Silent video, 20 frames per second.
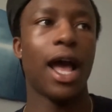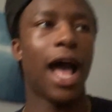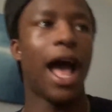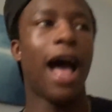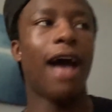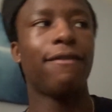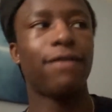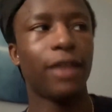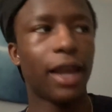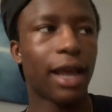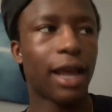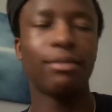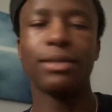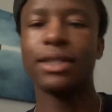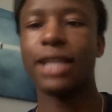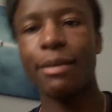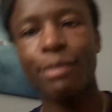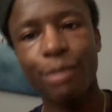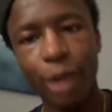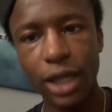I feel like I'm the
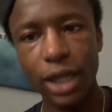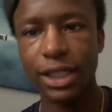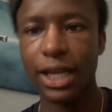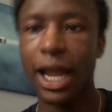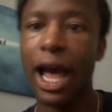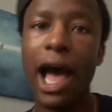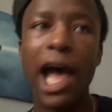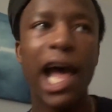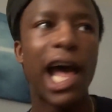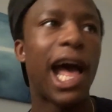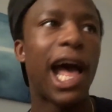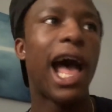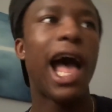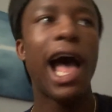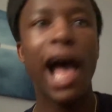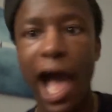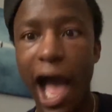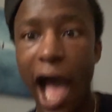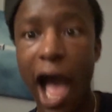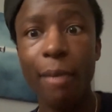type of person I'm
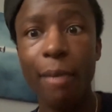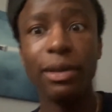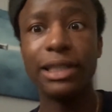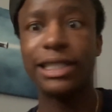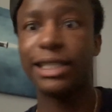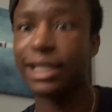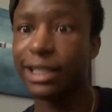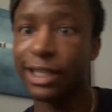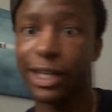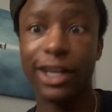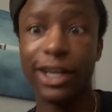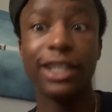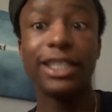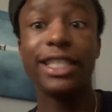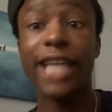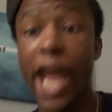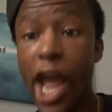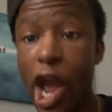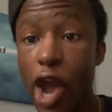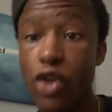going to sit there and
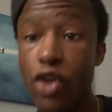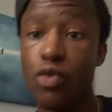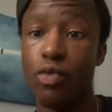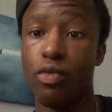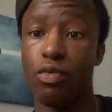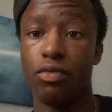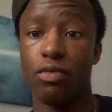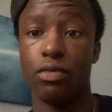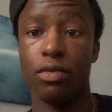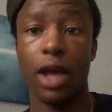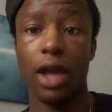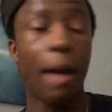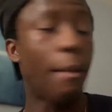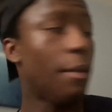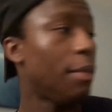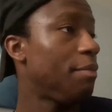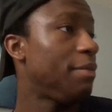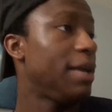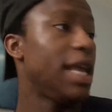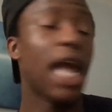tell you. I'm going
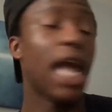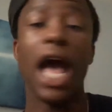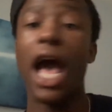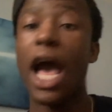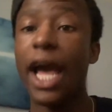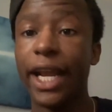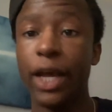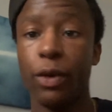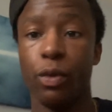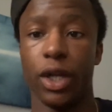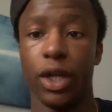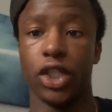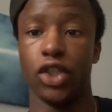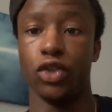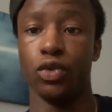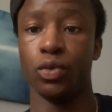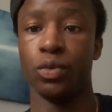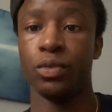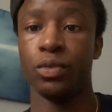to be 100 with you.